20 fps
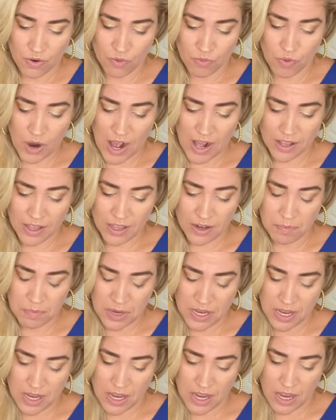Rocket
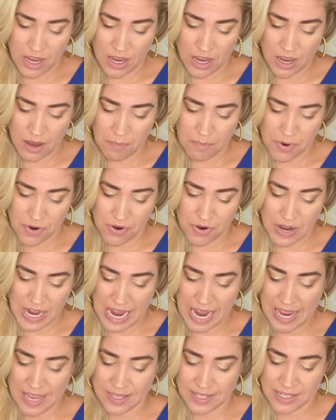PE Bird
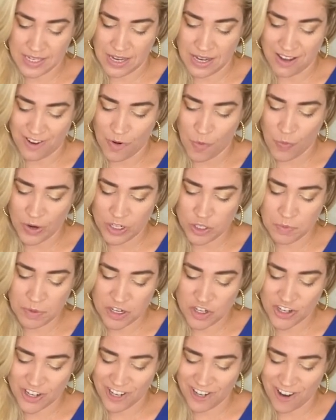18. Which
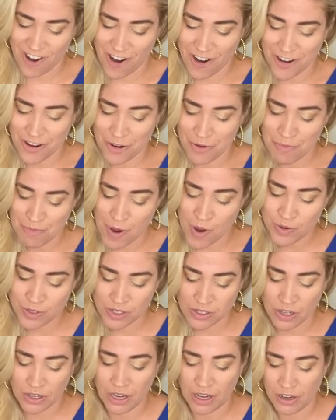pitcher are you
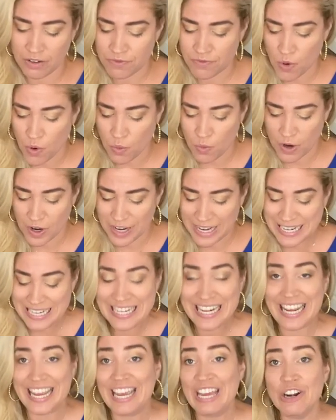most looking
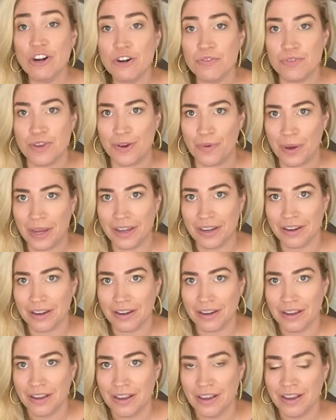forward to interviewing?
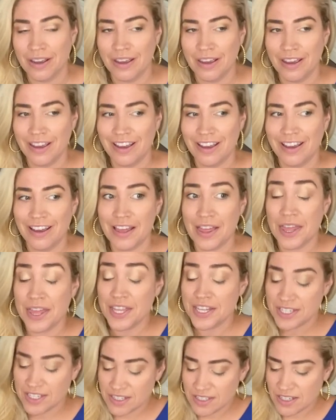
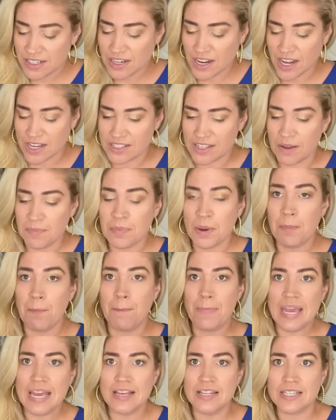This is a toss up,
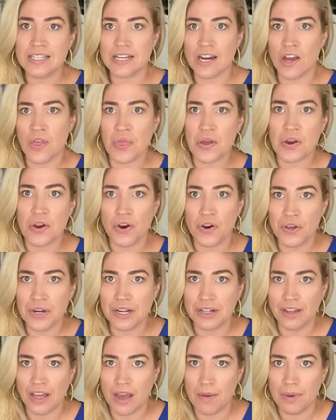but based on the
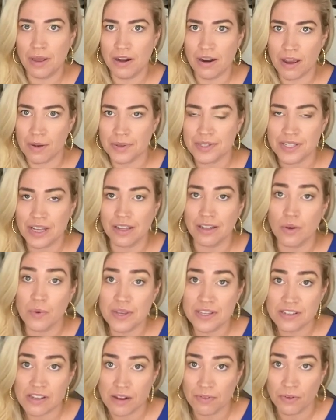current climate, I would say
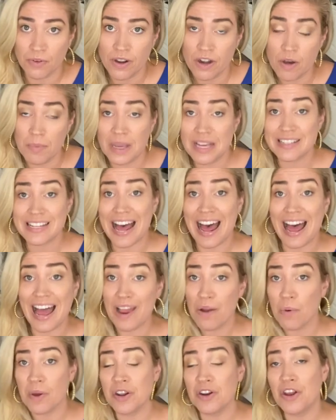Luis Severino because
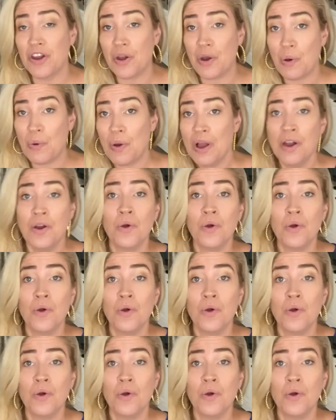I want to know